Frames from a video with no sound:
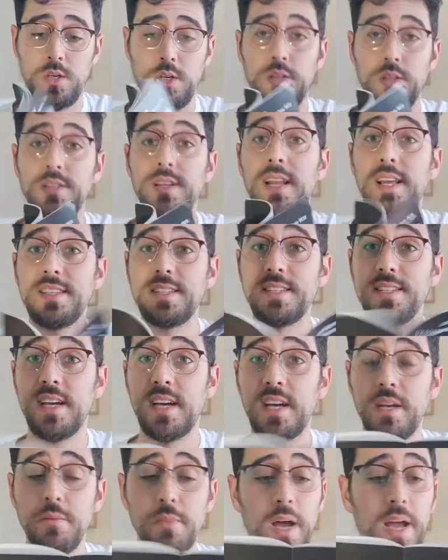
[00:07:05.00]
The last
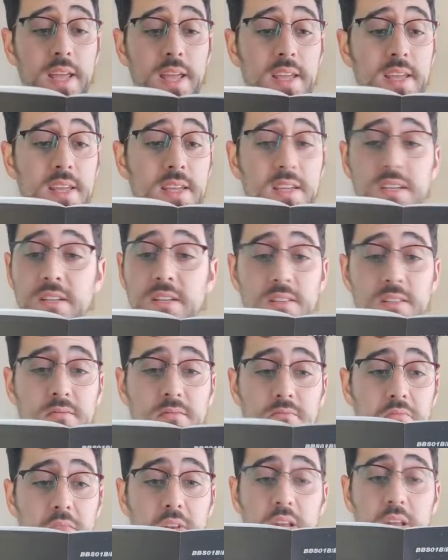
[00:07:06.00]
time I
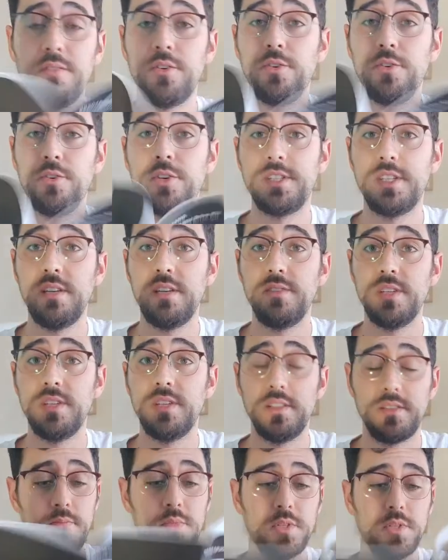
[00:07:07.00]
never received it,
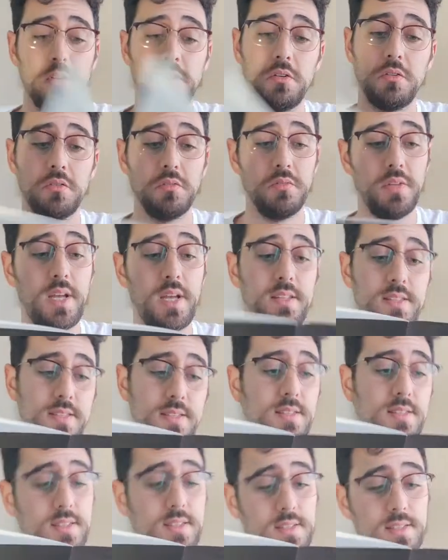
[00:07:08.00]
so
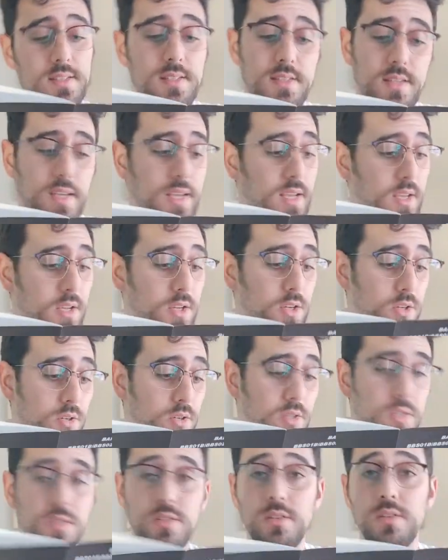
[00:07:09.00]
that's a
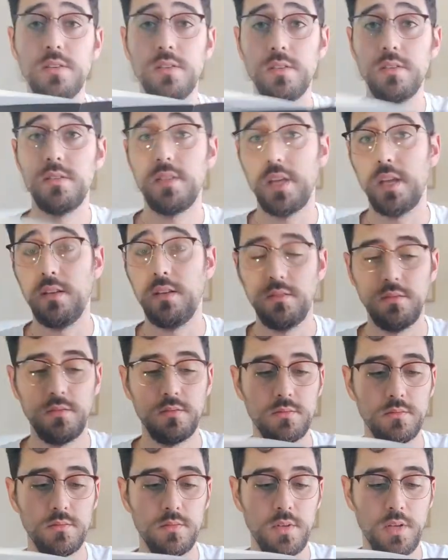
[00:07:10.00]
good thing.
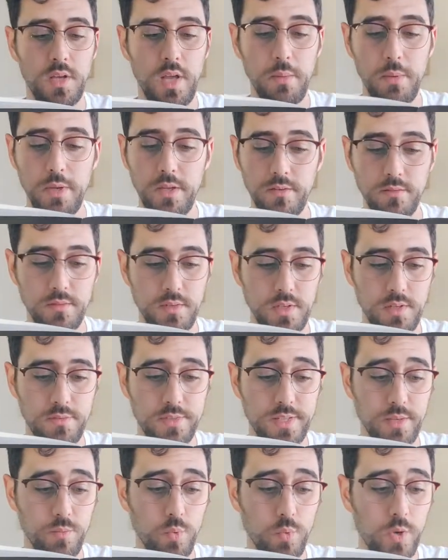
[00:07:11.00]
I mean, if
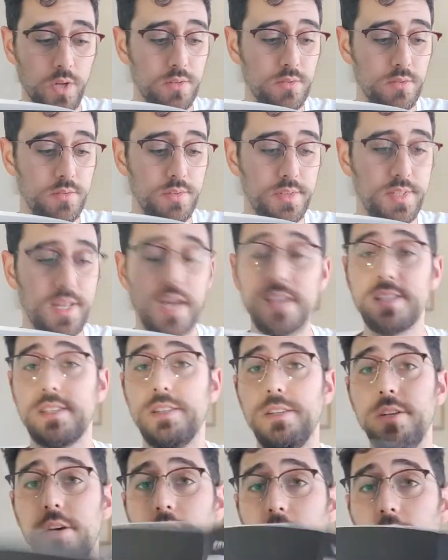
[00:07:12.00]
someone
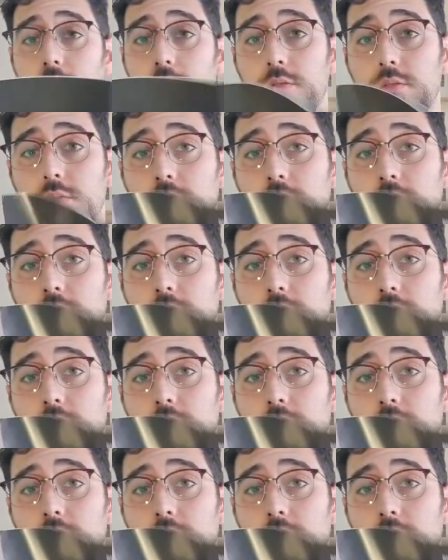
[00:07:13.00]
doesn't know